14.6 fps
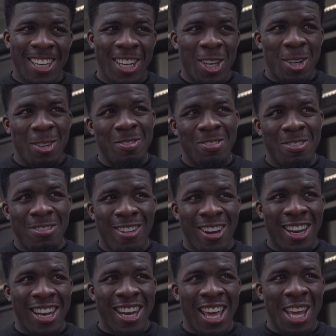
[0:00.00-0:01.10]
And
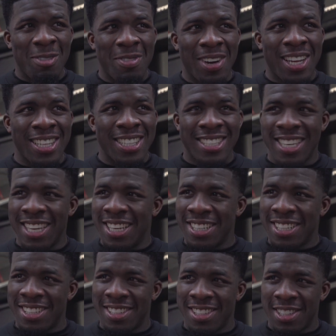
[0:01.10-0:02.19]
Friday night, I'm adding to that.
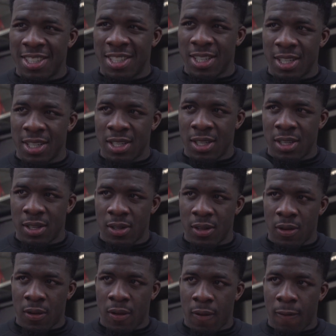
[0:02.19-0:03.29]

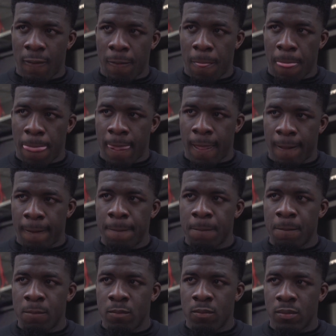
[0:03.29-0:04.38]
The last one,
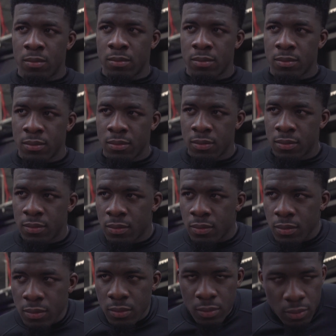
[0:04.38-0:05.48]
it was
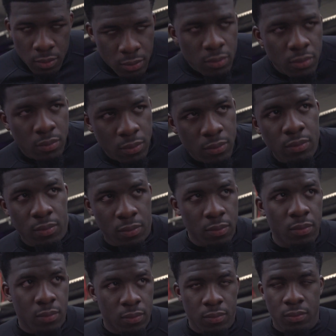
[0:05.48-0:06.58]
Dimitro Bezeus. It
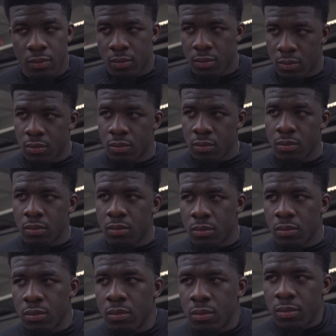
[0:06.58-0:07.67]
was the left hook from hell.
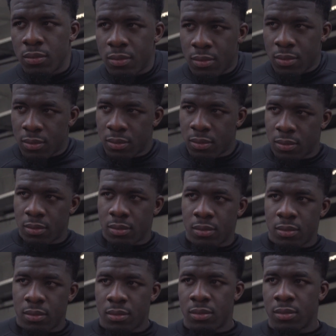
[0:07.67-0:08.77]
Best
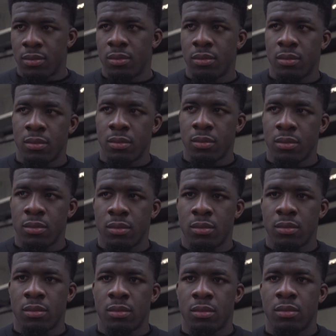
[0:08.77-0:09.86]
punch of your career, what do you
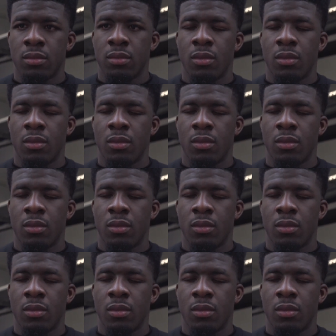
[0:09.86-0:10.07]
reckon?